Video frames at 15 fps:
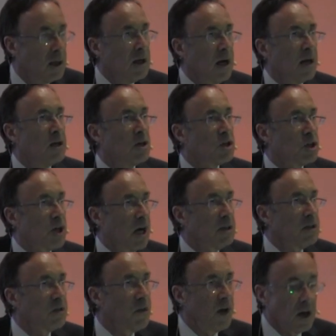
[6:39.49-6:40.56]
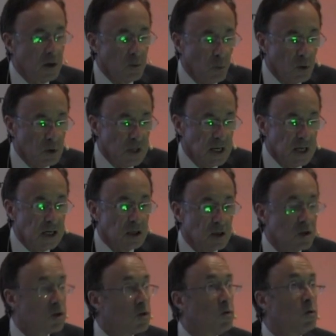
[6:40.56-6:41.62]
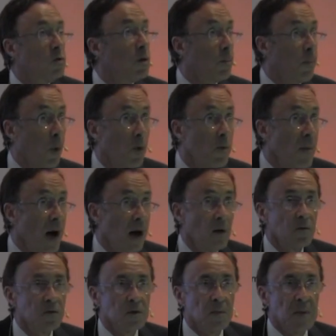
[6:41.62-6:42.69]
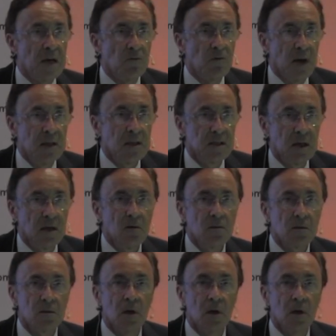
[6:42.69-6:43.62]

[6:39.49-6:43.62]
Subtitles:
and the transferrin will take it to the bone marrow to make red cells,